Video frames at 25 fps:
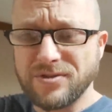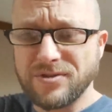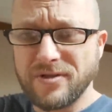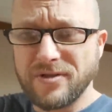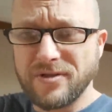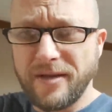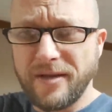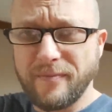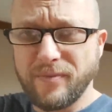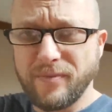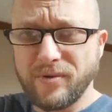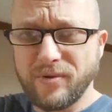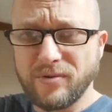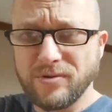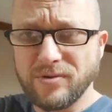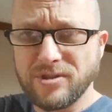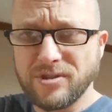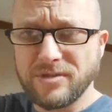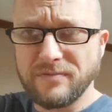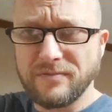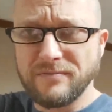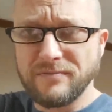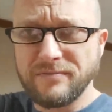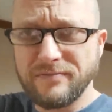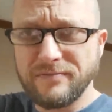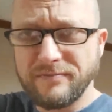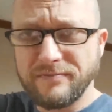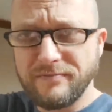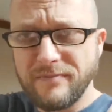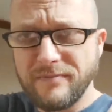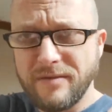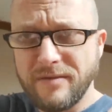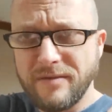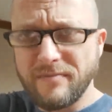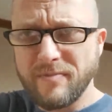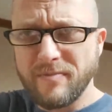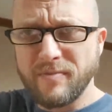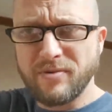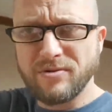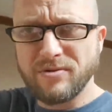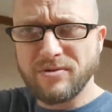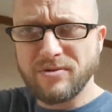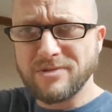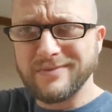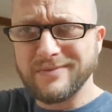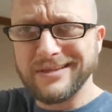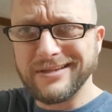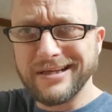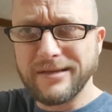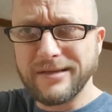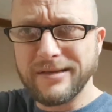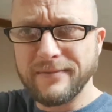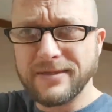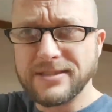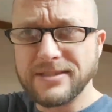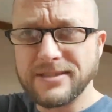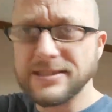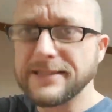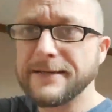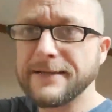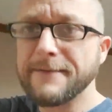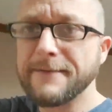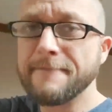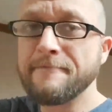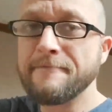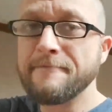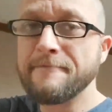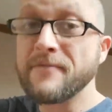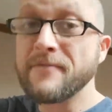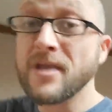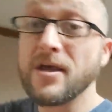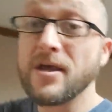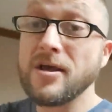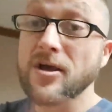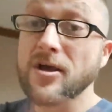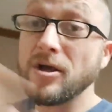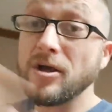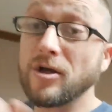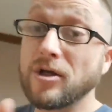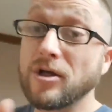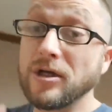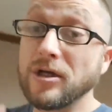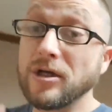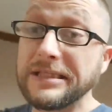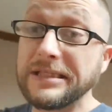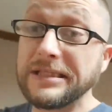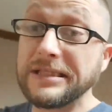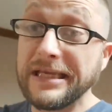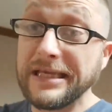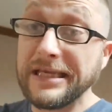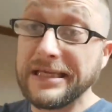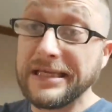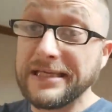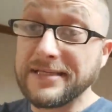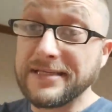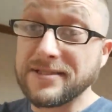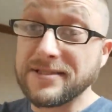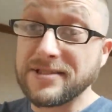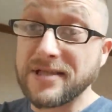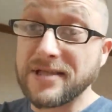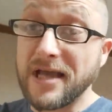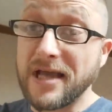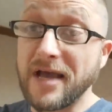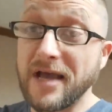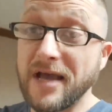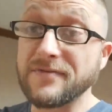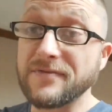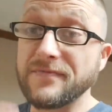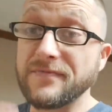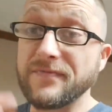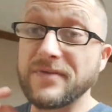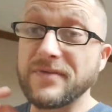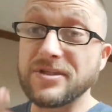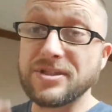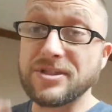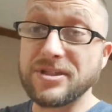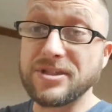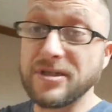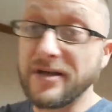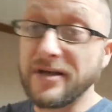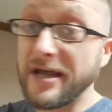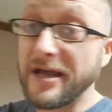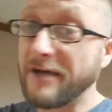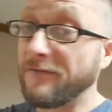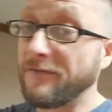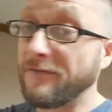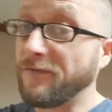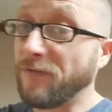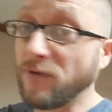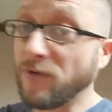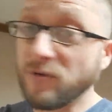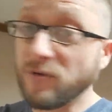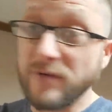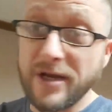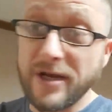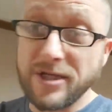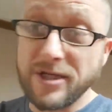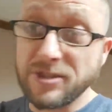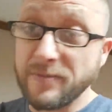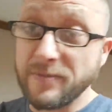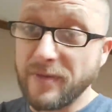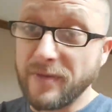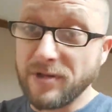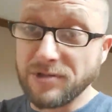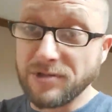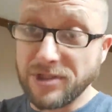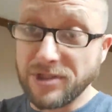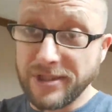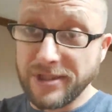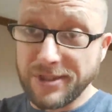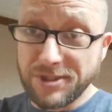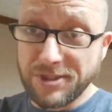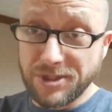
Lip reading: I pulled some ligaments. Good thing is I still have full range of motion.